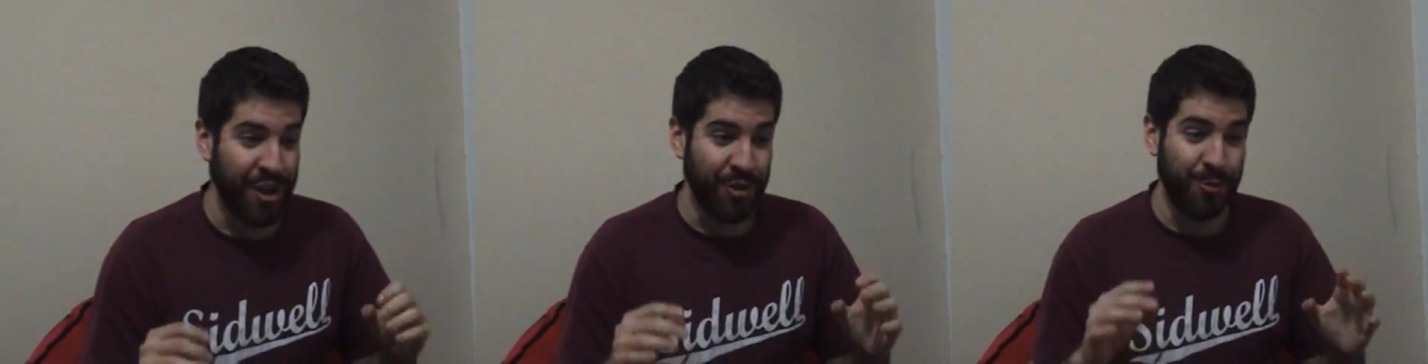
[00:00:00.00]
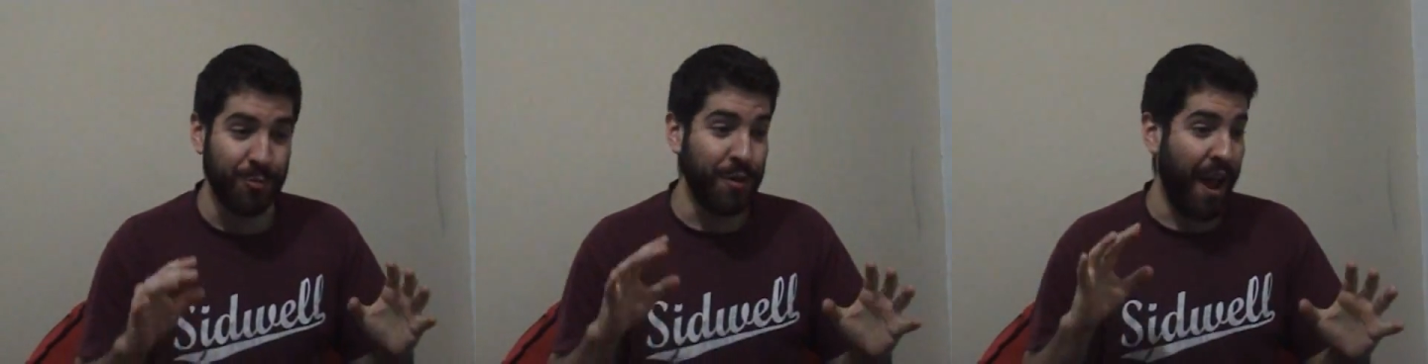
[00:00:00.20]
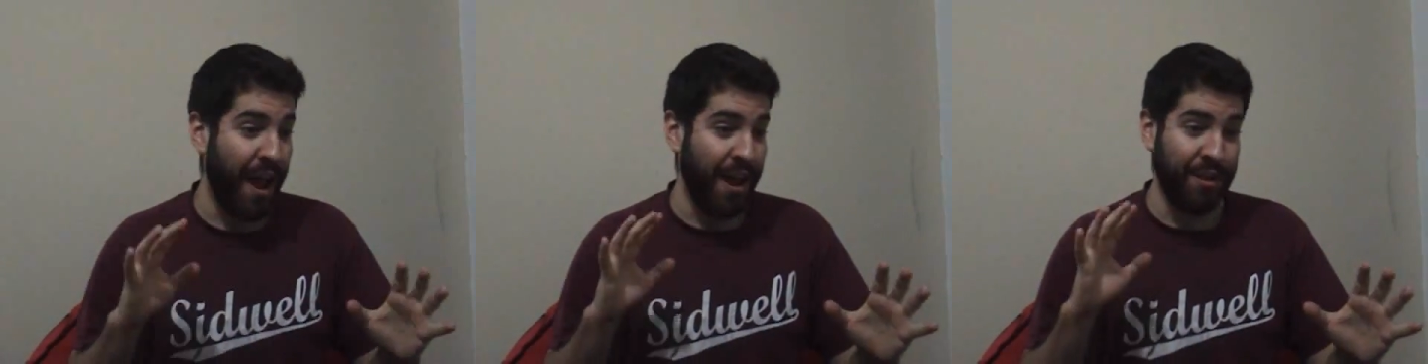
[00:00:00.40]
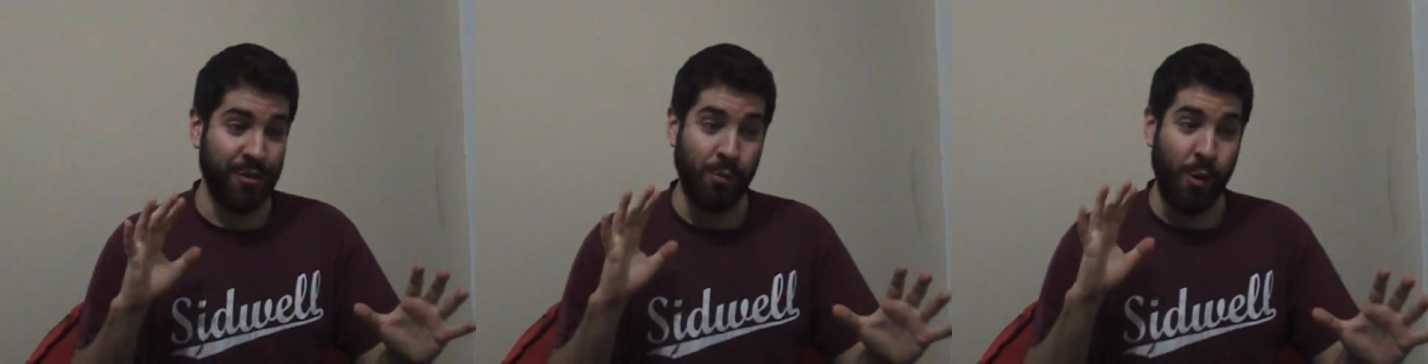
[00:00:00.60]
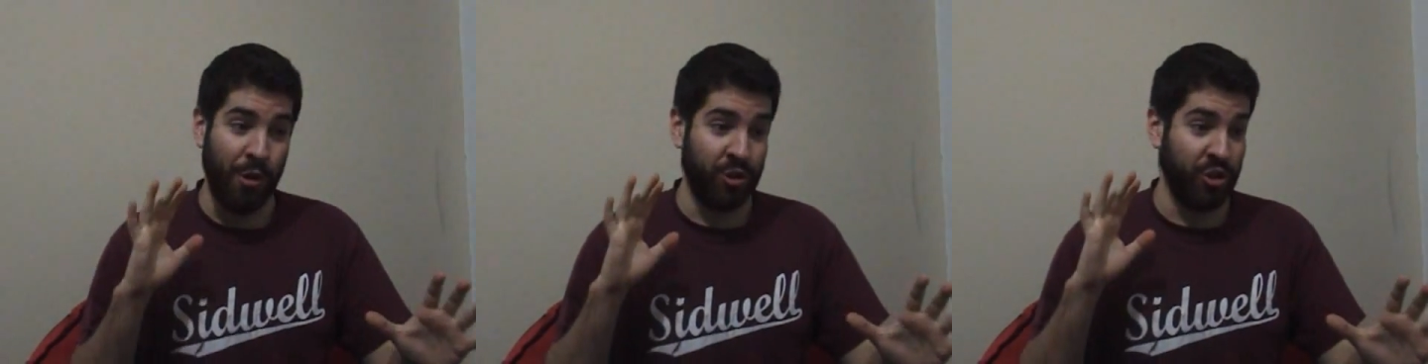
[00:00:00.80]
You
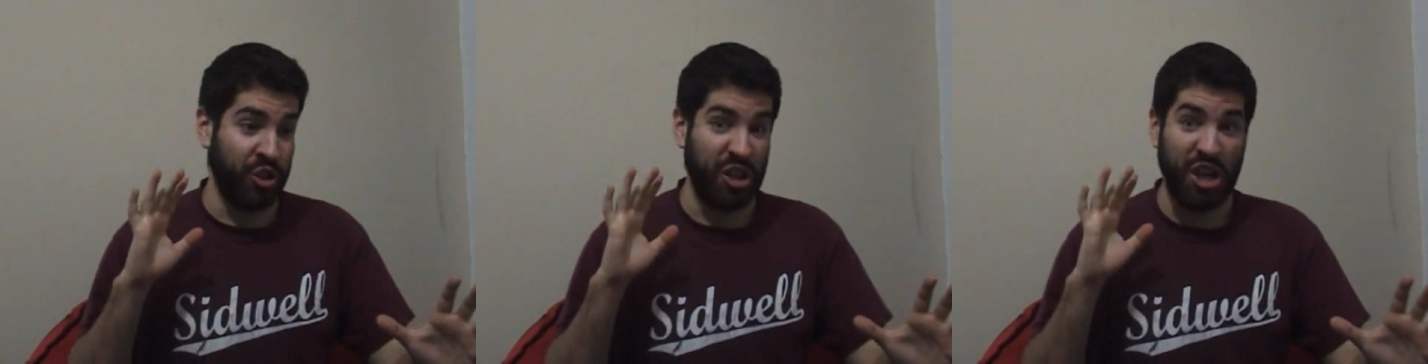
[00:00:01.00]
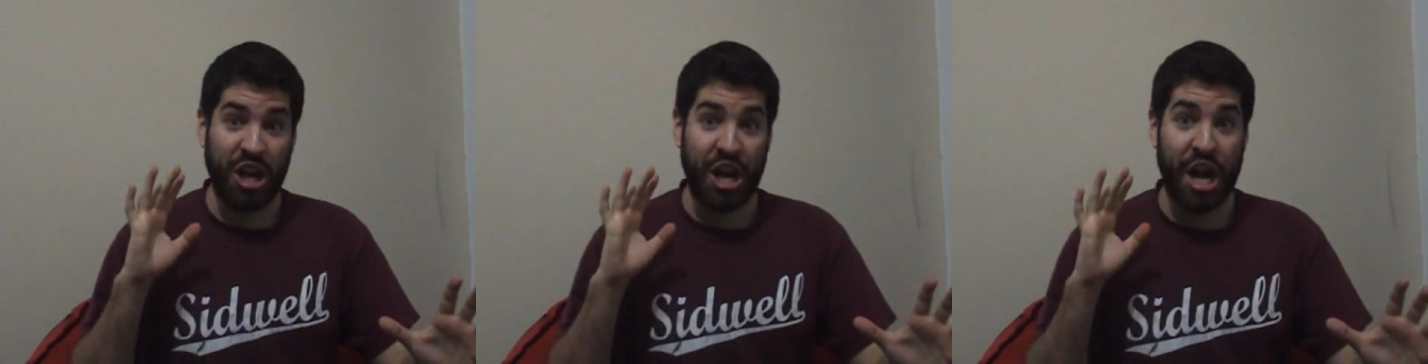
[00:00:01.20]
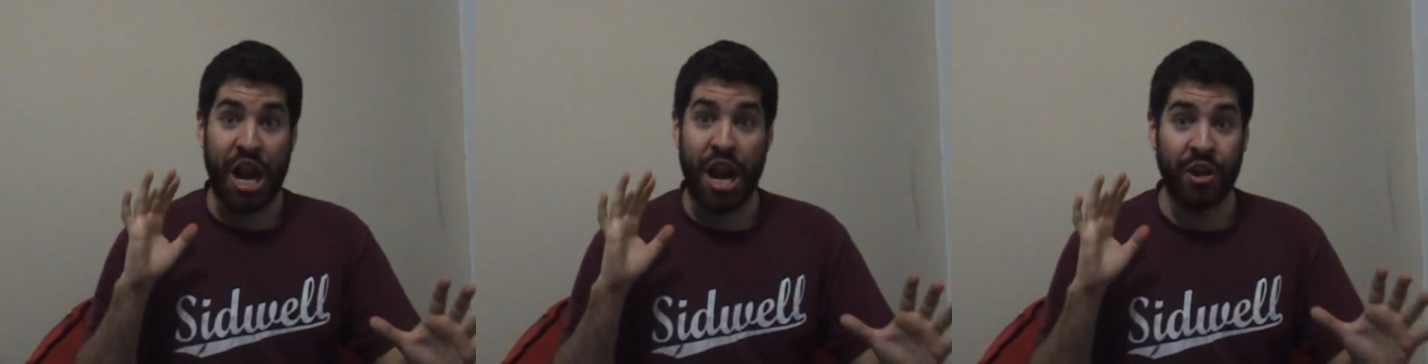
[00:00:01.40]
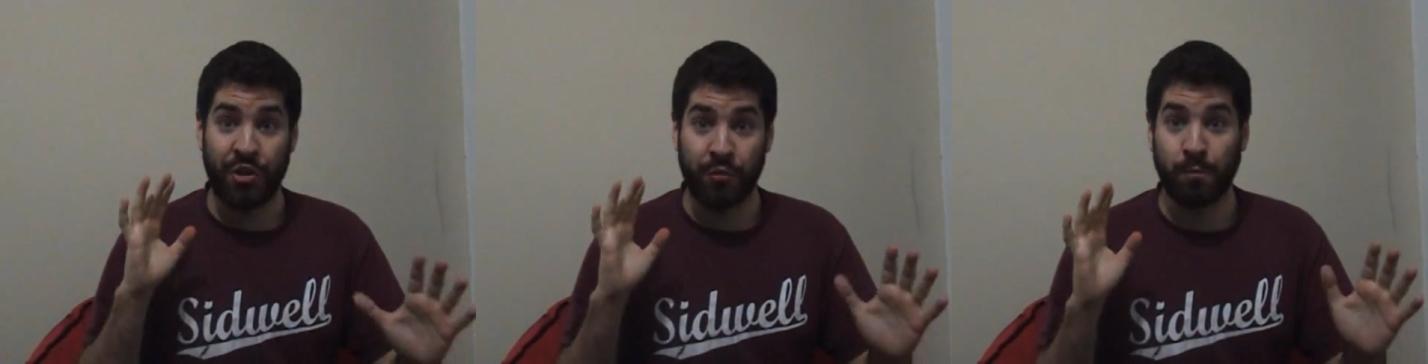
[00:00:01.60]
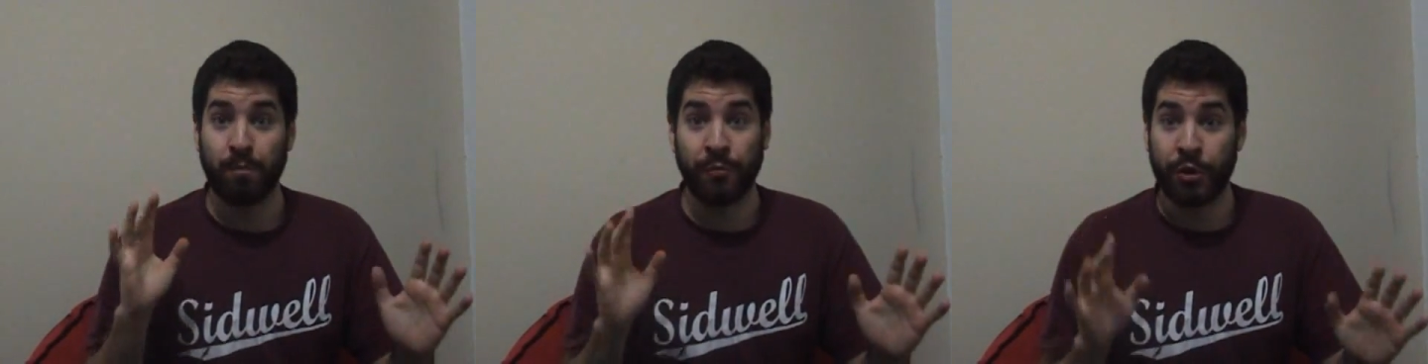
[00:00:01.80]
are just,
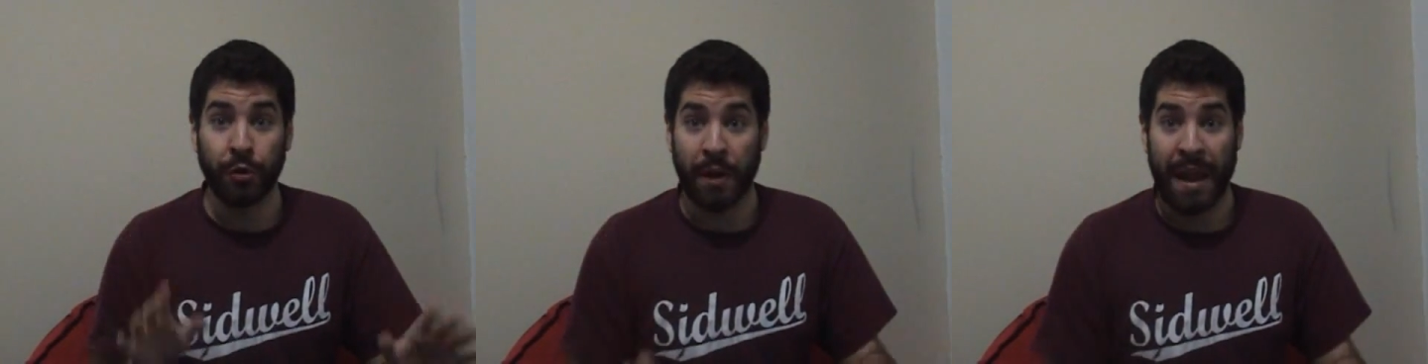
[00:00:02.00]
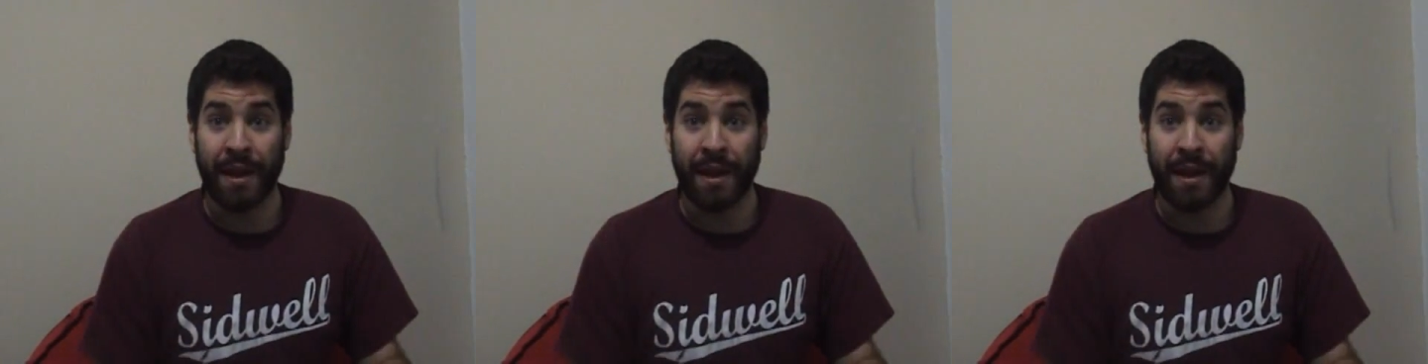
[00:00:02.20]
you're